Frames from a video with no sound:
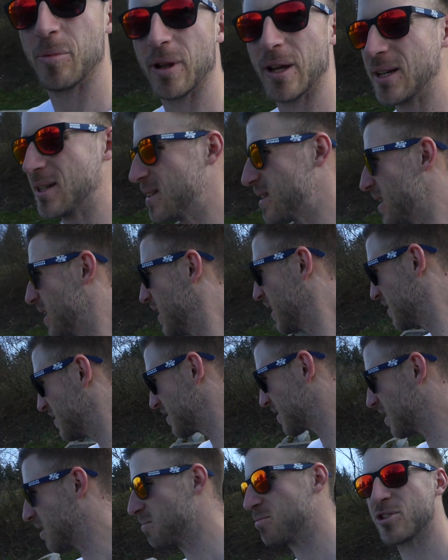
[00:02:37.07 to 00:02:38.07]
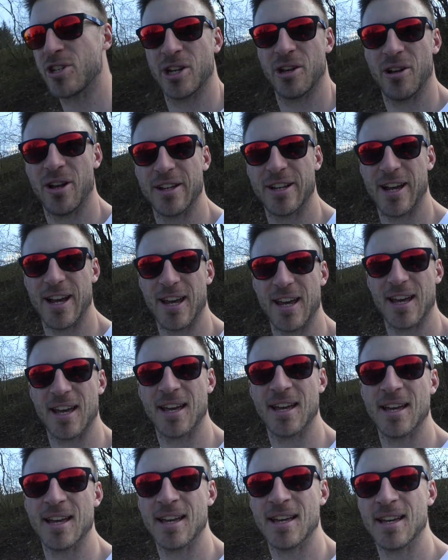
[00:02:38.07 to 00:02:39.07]
place to come chill at night,
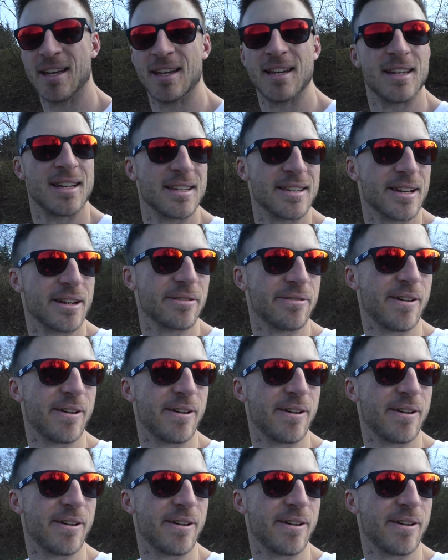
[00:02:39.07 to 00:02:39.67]
set a